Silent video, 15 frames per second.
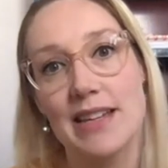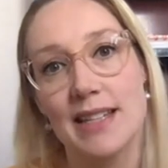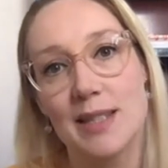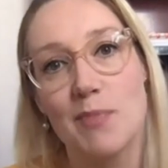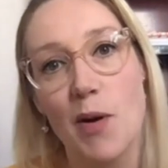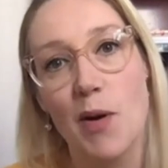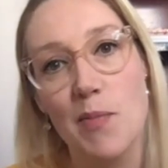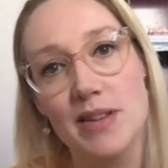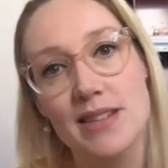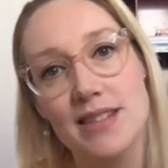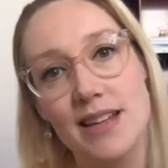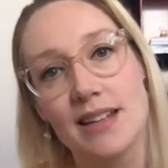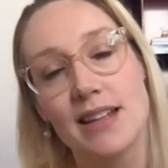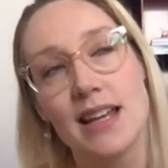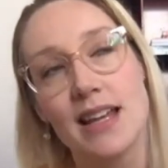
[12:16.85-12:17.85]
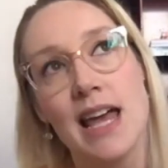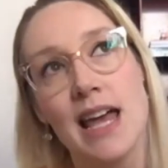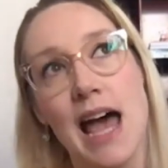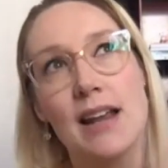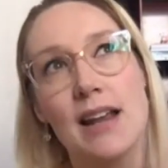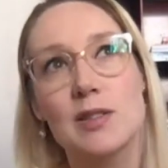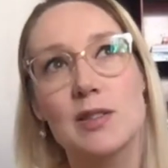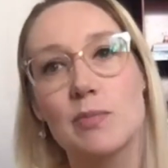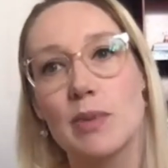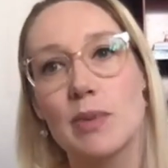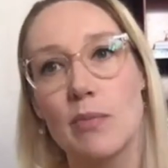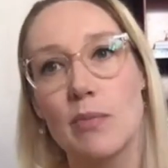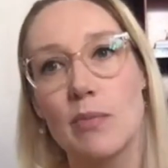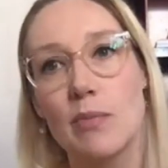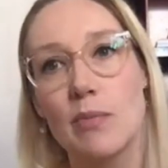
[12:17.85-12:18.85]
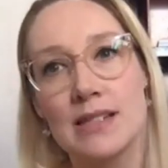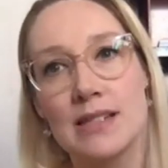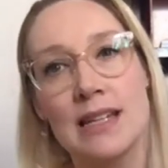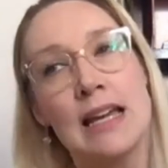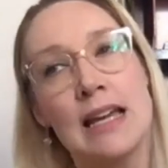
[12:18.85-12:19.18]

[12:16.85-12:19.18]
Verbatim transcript: its moment and and also being present